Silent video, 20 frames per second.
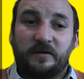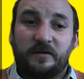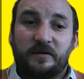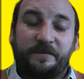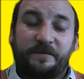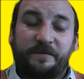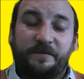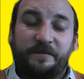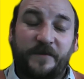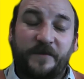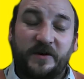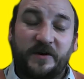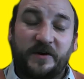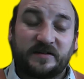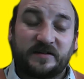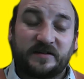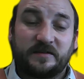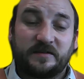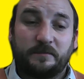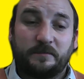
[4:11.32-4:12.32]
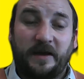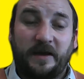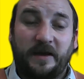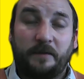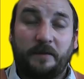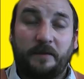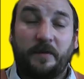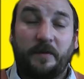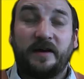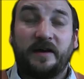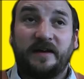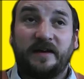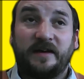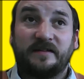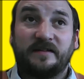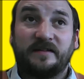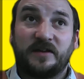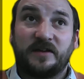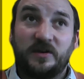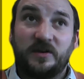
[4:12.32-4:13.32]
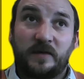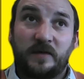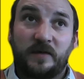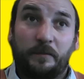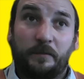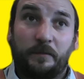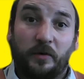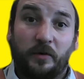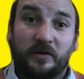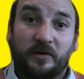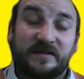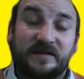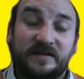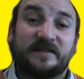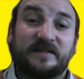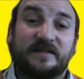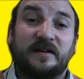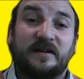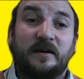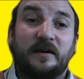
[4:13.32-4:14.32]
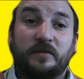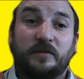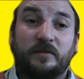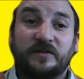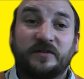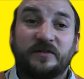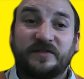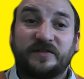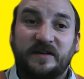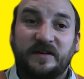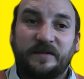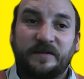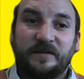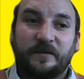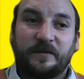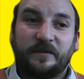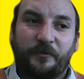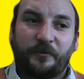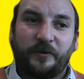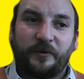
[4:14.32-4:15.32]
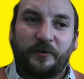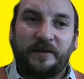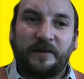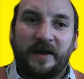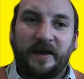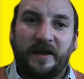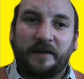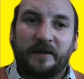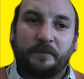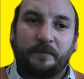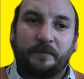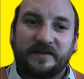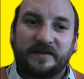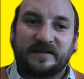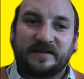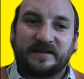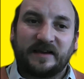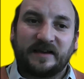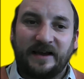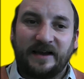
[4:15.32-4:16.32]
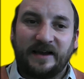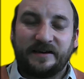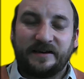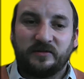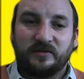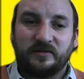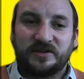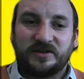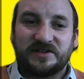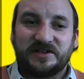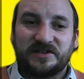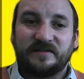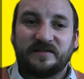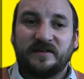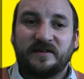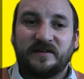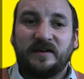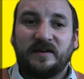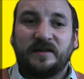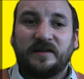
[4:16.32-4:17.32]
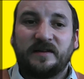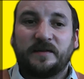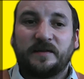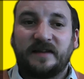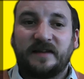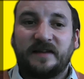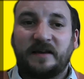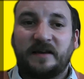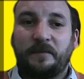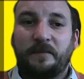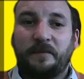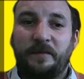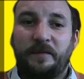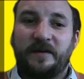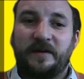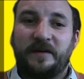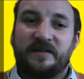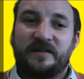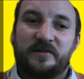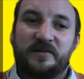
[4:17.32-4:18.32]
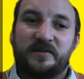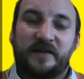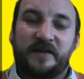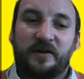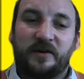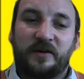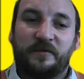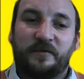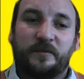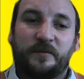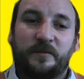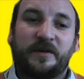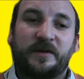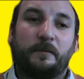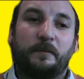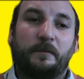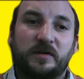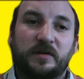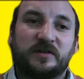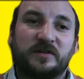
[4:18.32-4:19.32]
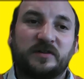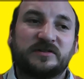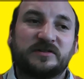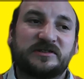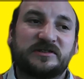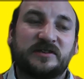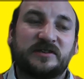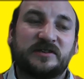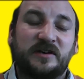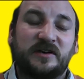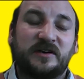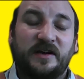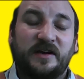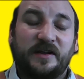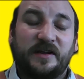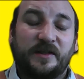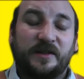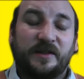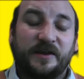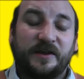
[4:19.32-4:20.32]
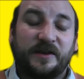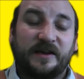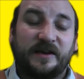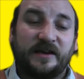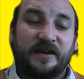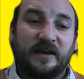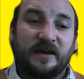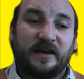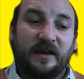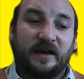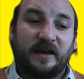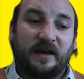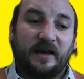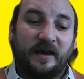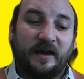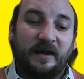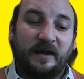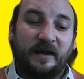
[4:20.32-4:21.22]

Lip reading: So the first paper is UK politics plus the 3 main political ideologies. The second paper is UK government plus the